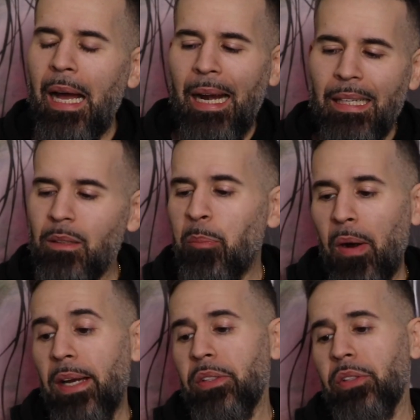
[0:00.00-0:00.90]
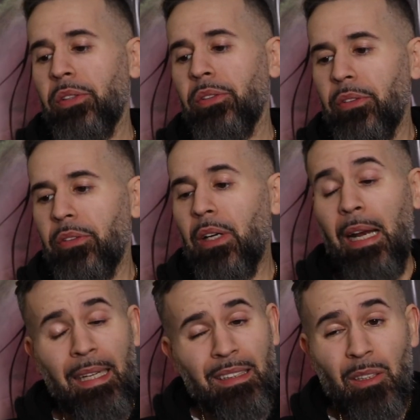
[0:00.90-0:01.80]
I like the price.
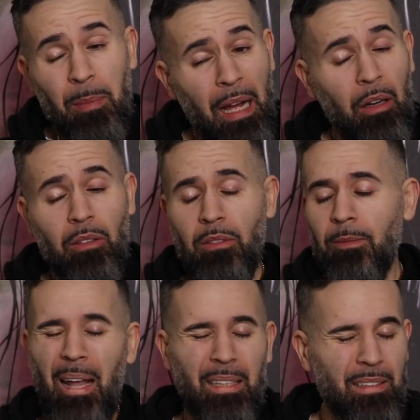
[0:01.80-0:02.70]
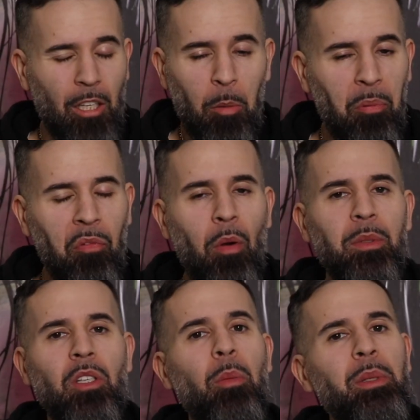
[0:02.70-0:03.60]
I like the smell. I can tell the
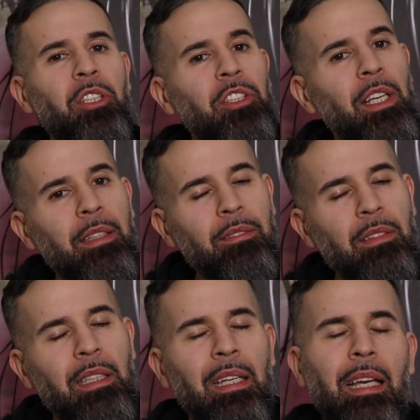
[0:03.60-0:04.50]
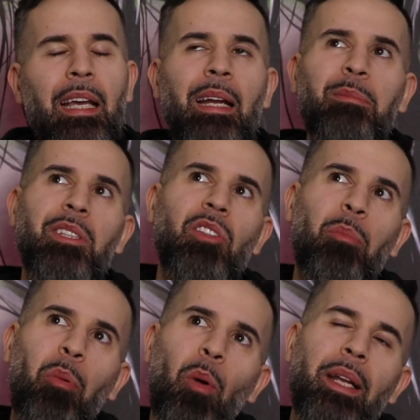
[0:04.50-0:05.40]
performance is gonna be shit, and I'm
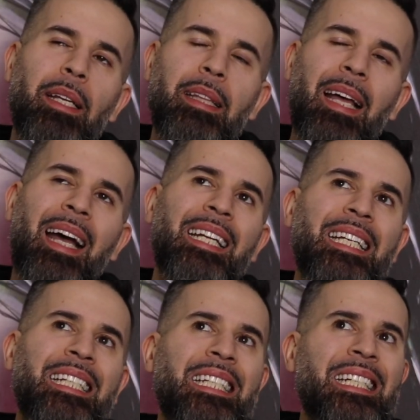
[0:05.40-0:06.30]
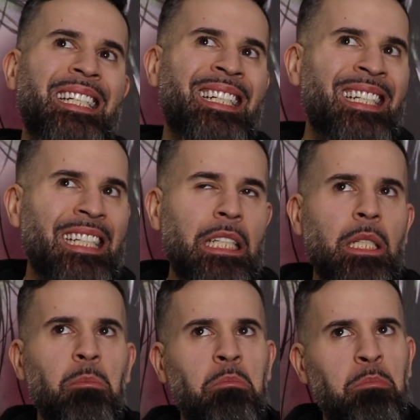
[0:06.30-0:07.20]
disappointed that it's
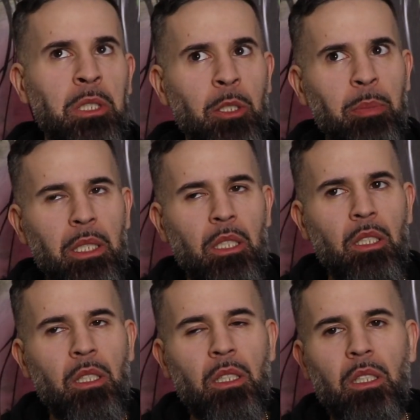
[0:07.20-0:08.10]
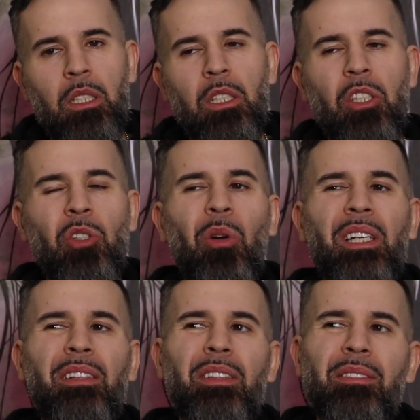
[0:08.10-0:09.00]
not bourbon. So I'll
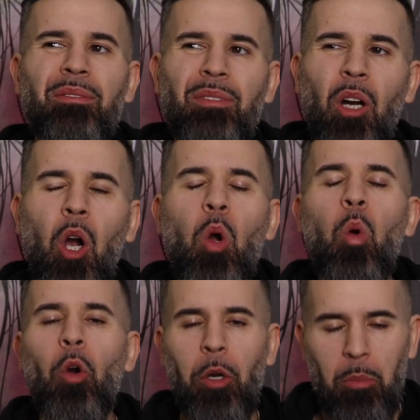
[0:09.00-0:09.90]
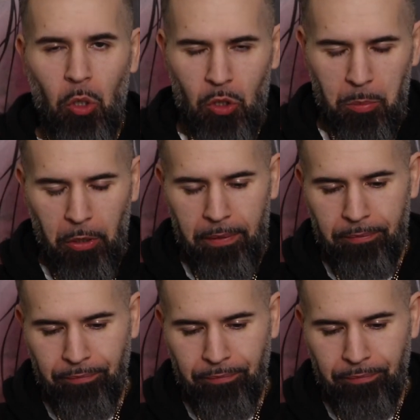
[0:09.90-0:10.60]
give it a quarter ball spray.